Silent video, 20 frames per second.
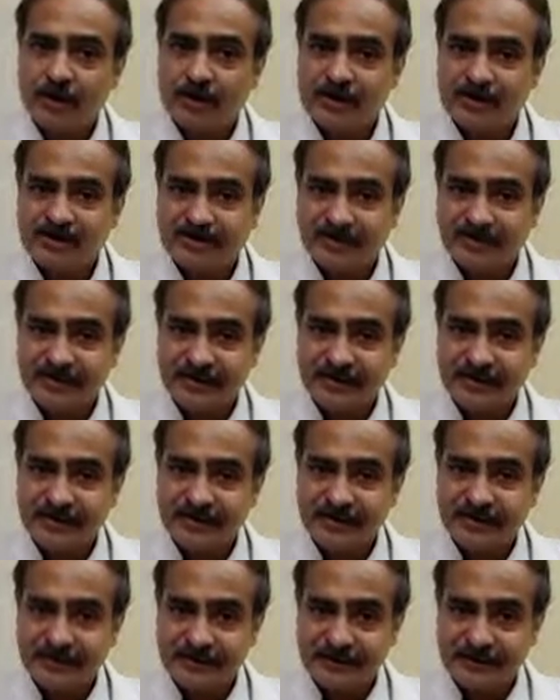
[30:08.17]
venous
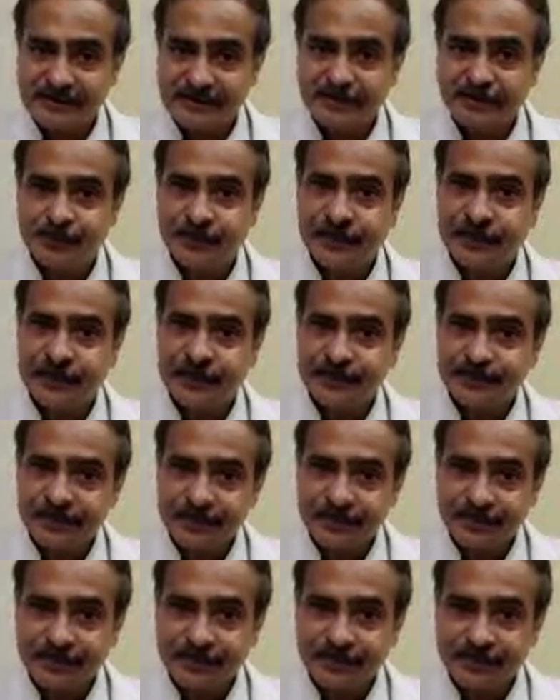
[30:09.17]
sinuses,
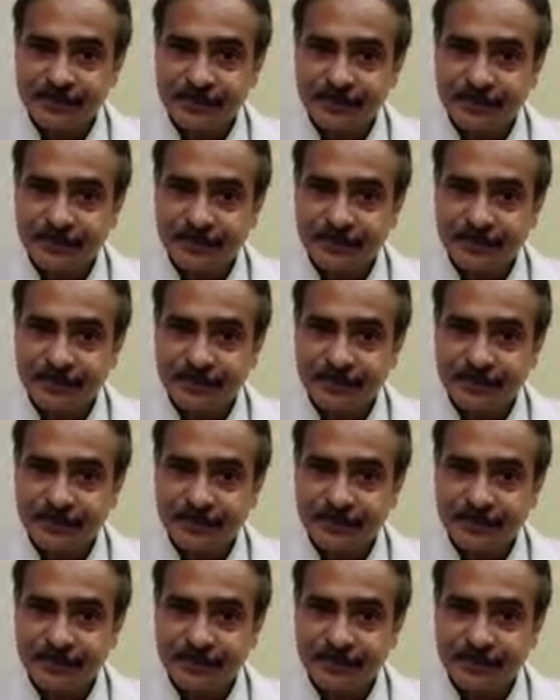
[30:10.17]
then